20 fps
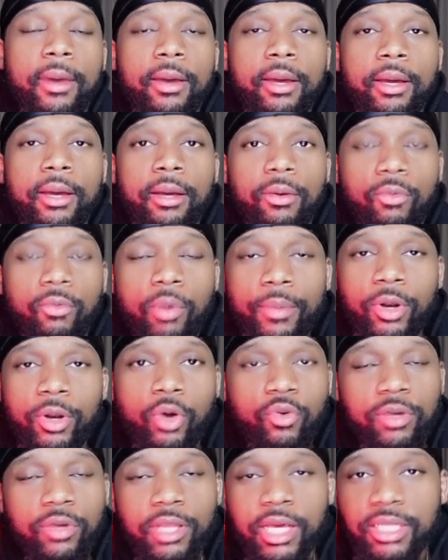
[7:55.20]
Women don't
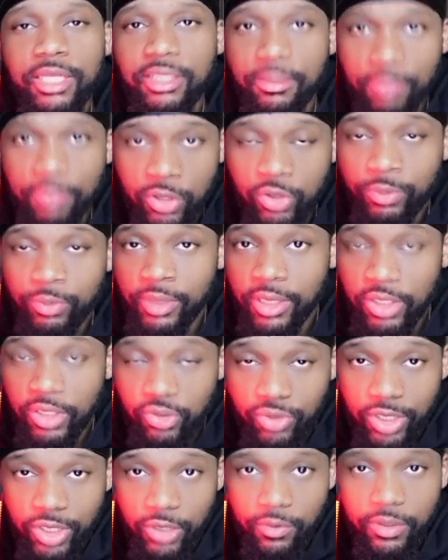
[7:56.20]
realize that most men that you
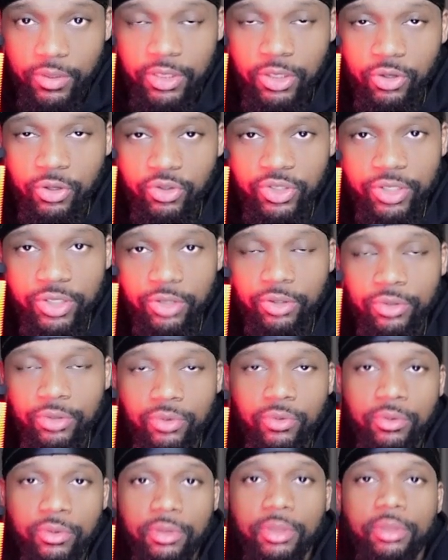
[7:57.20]
get with is going to cheat on you.
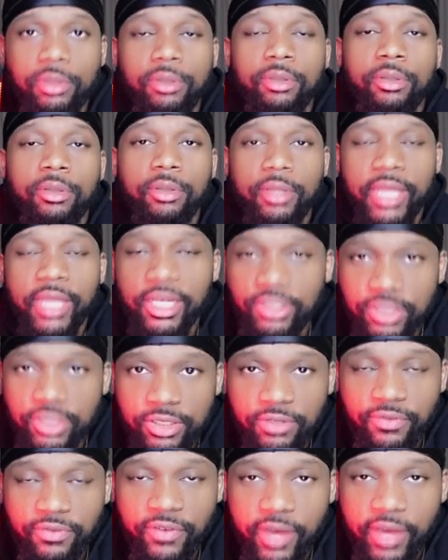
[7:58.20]
That's just a
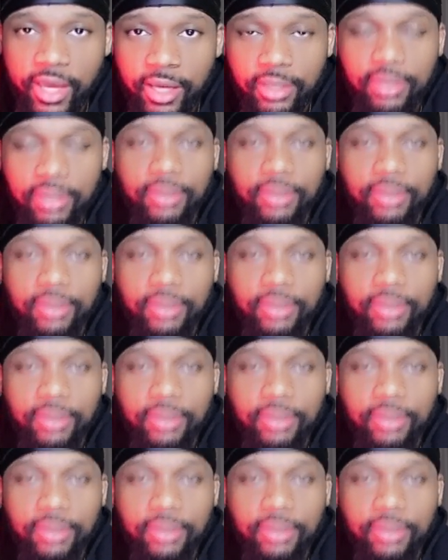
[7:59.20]
fact.